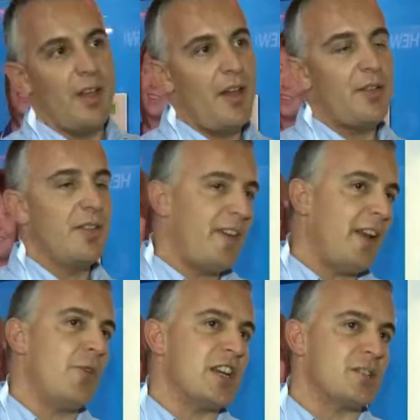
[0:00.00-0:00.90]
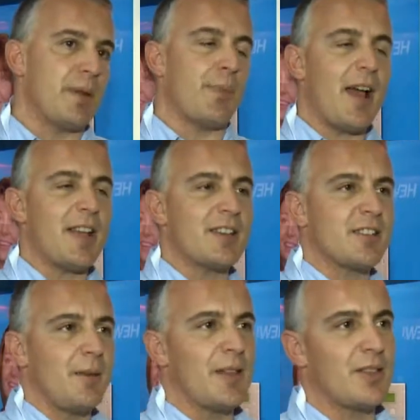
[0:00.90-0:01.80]
They're very reasonably
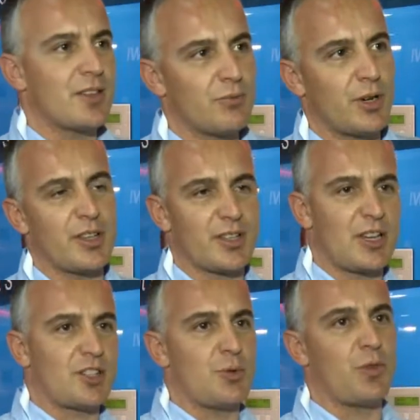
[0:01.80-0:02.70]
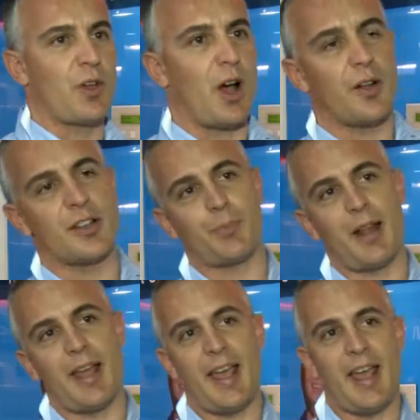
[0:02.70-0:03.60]
priced. I mean, one of the systems we've got on
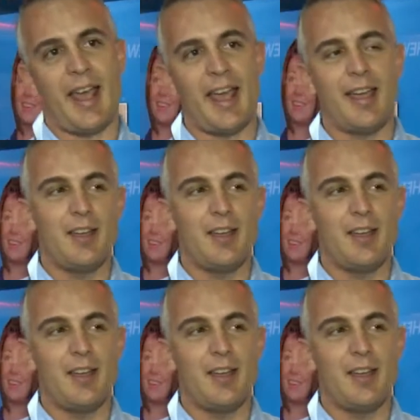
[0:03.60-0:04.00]
display here